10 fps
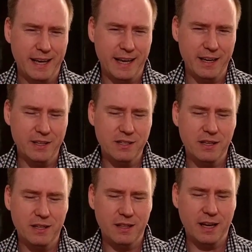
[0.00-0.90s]

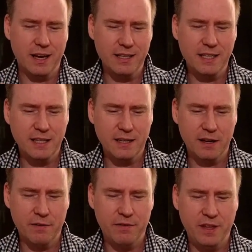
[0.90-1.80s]
is the idea
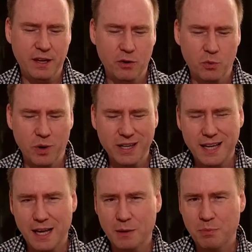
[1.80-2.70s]
of the
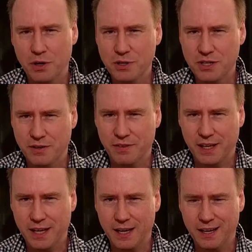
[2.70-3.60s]
right-hand person of
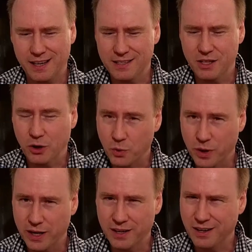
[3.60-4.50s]
the king is the
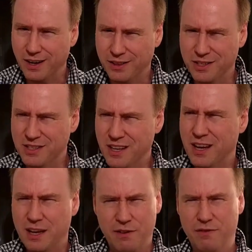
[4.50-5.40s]
queen, and not
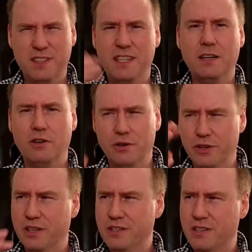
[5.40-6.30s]
this vizier,
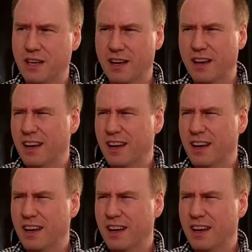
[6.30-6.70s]
this